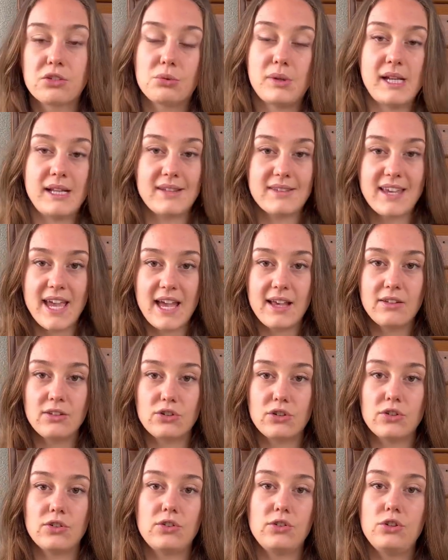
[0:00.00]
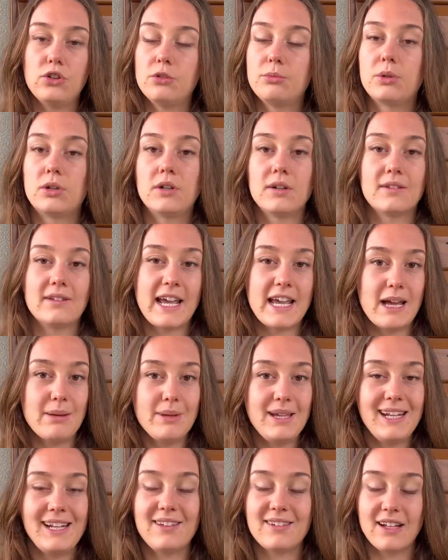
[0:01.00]
creates cancers, tumors,
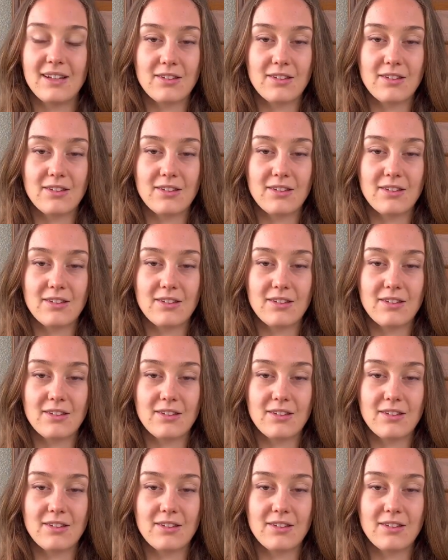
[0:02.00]
diabetes,